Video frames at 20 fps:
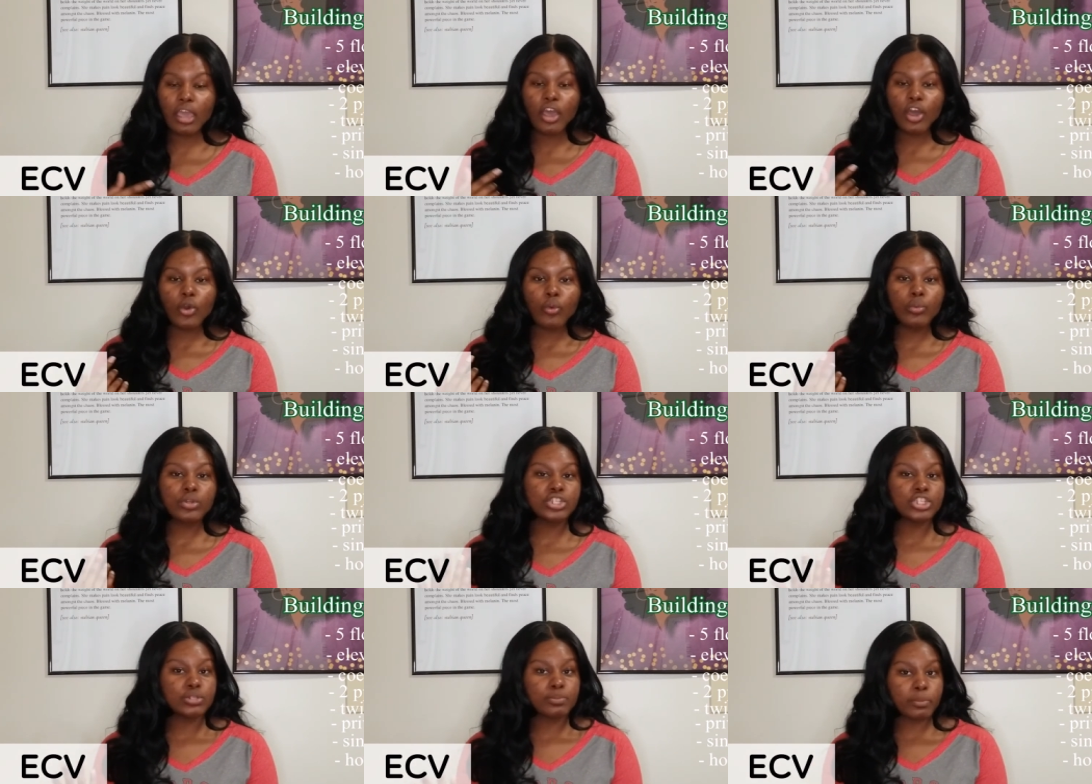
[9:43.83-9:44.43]

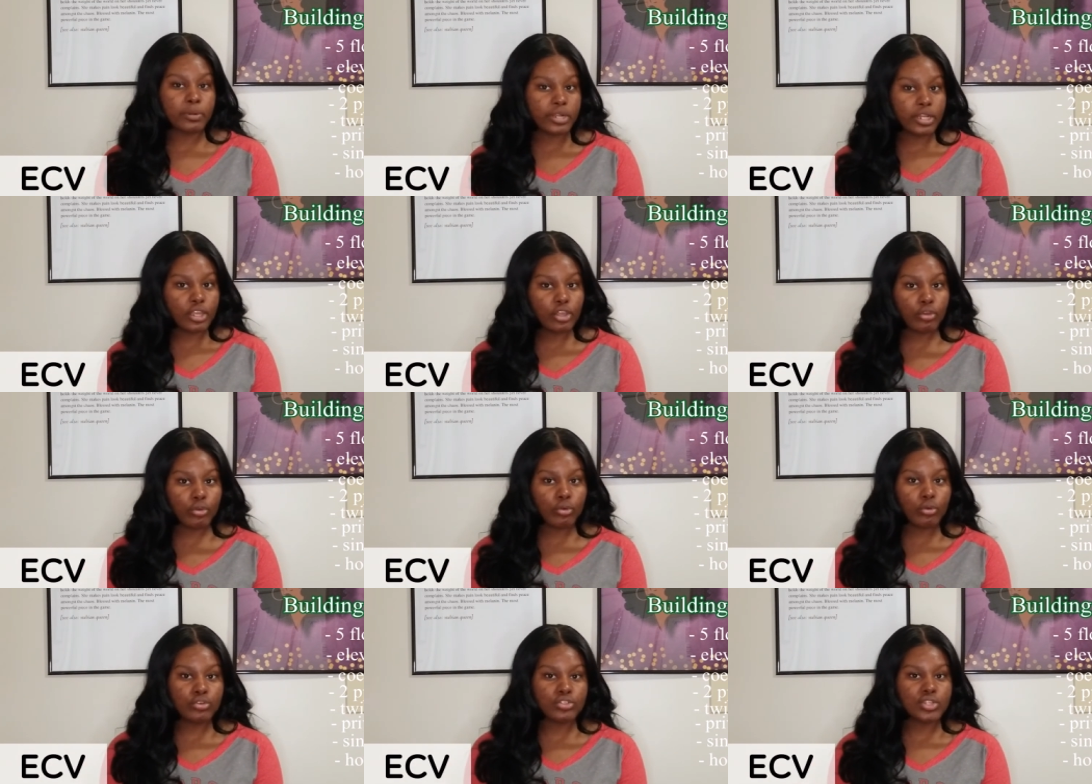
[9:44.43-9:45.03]
which is pretty
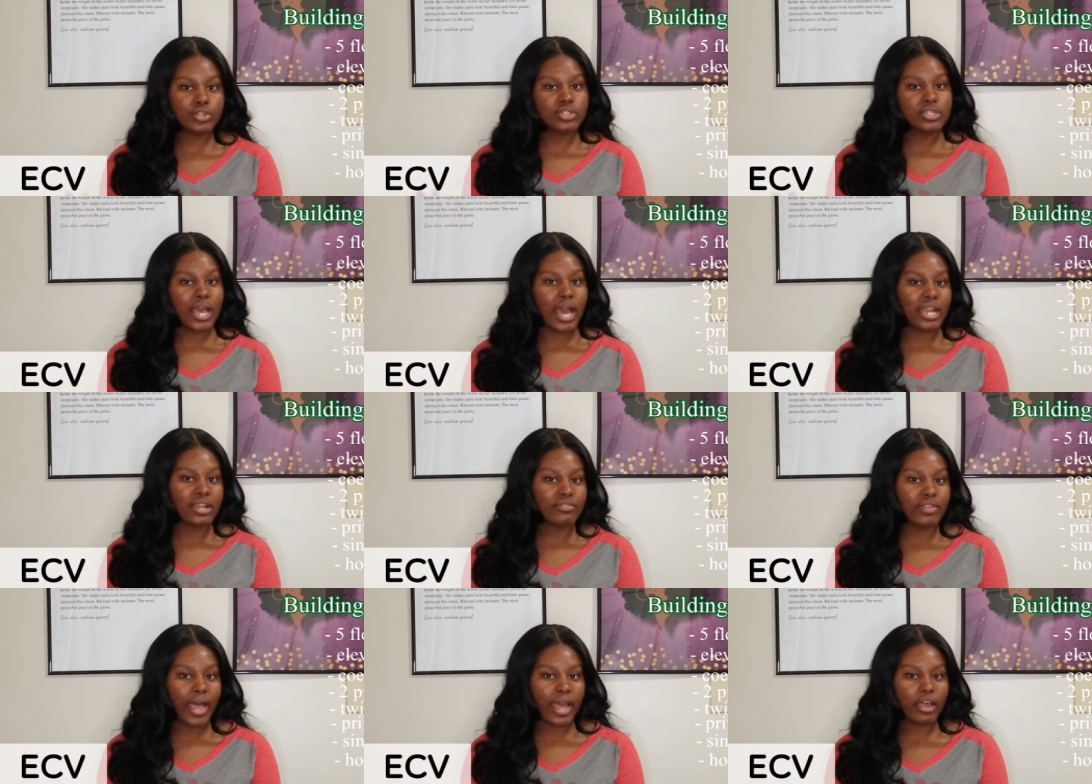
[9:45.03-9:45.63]
cool. So it's kind
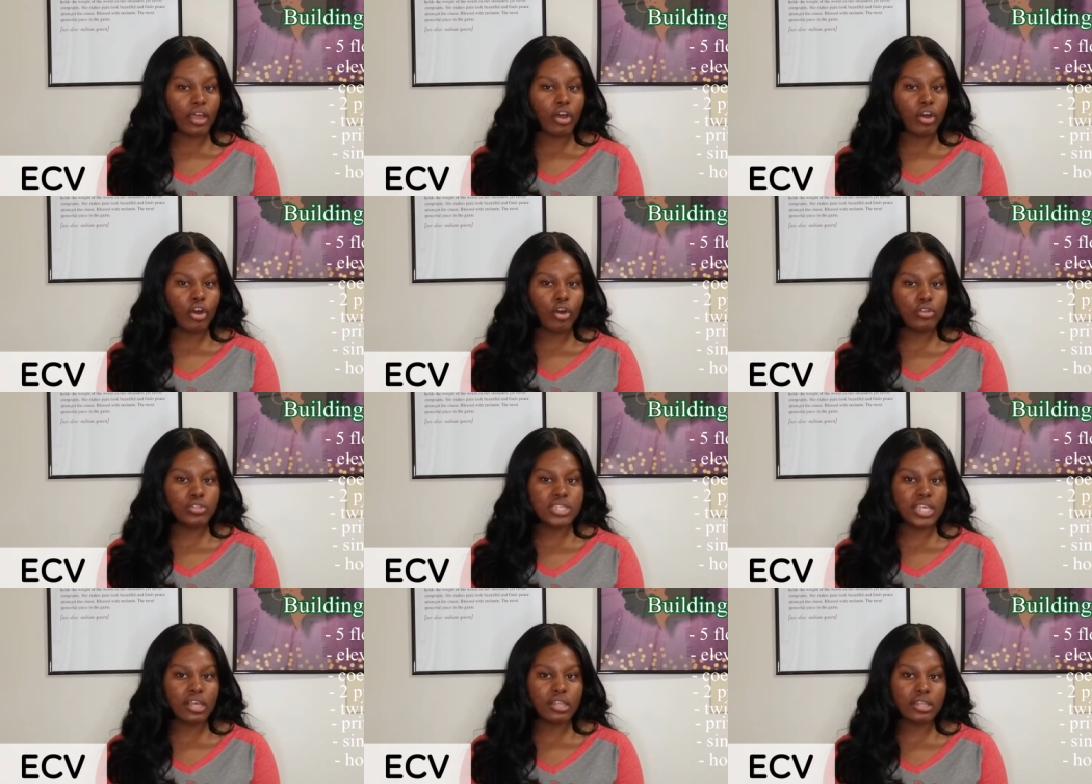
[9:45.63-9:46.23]
of like a
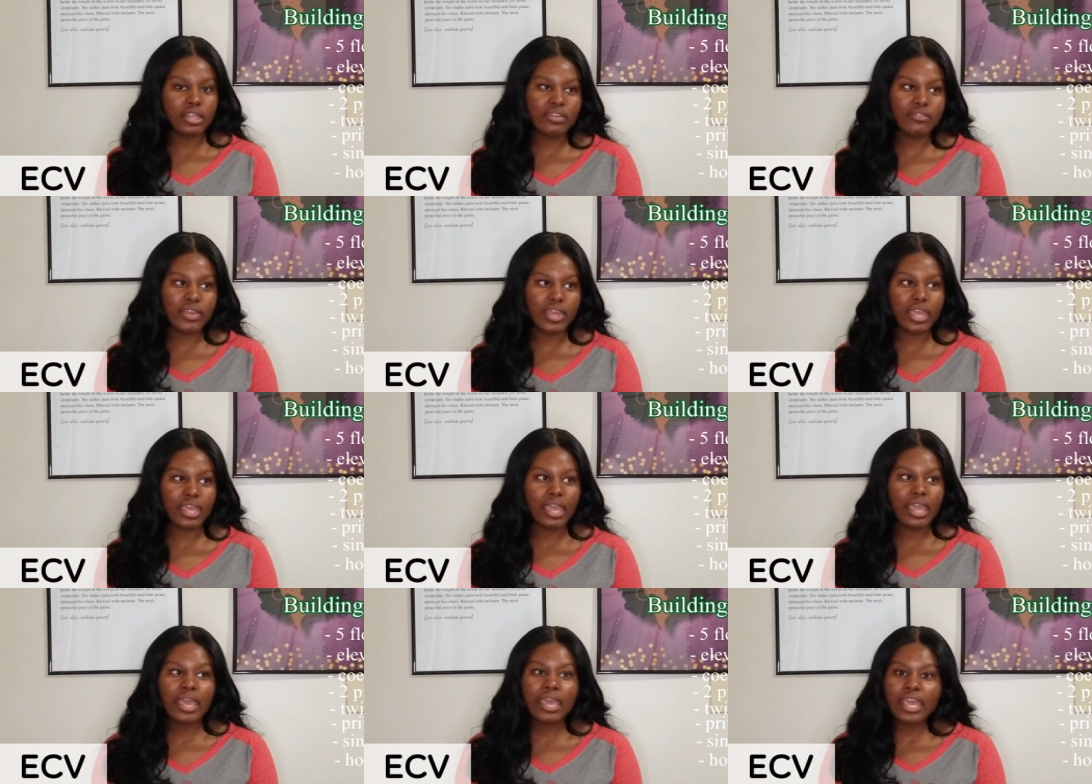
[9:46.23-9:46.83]
hotel
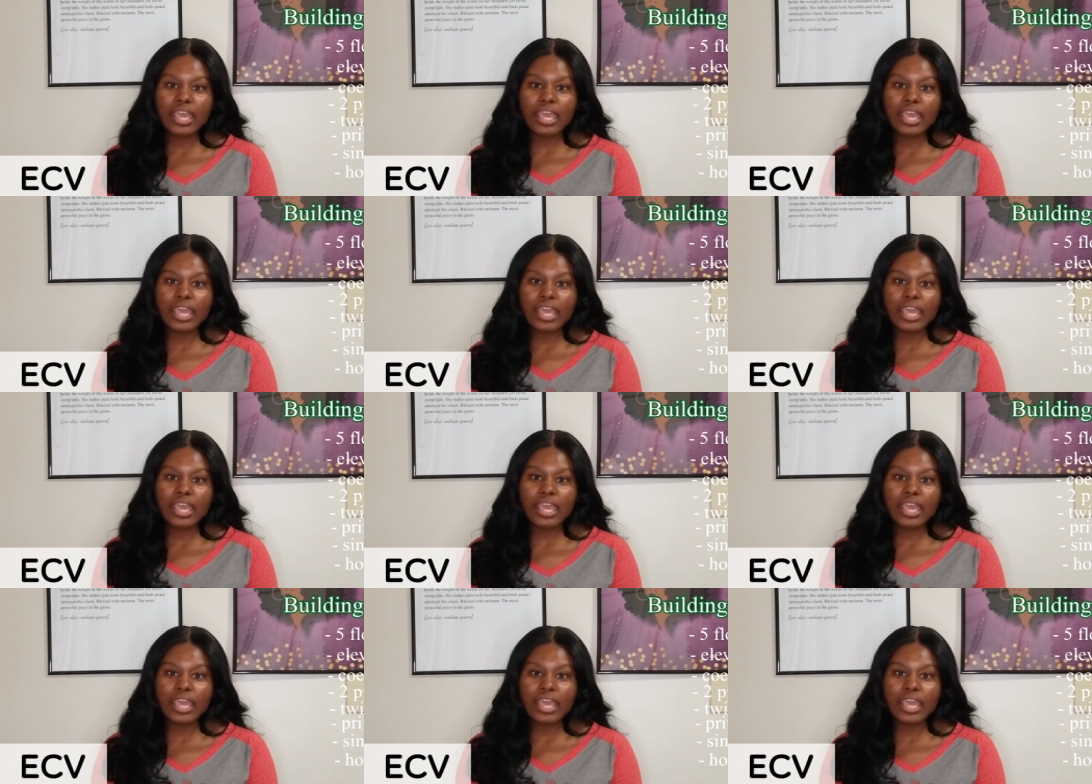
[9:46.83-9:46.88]
living.